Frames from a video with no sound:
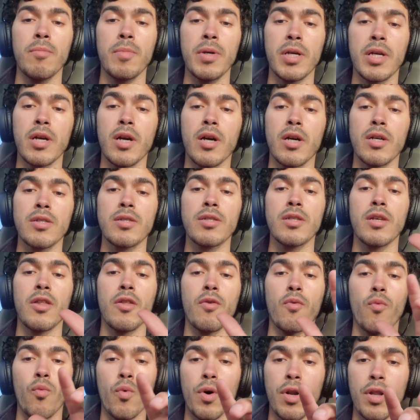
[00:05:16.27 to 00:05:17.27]
because
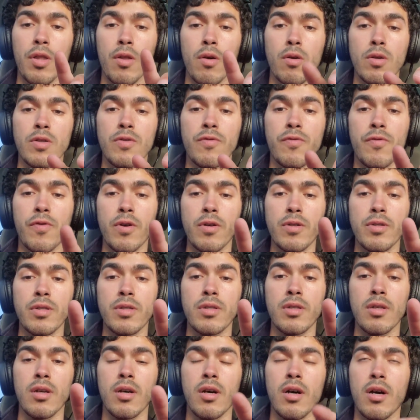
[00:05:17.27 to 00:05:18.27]
one of those
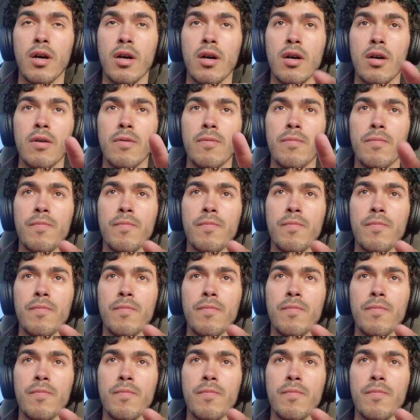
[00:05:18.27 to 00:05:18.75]
first 4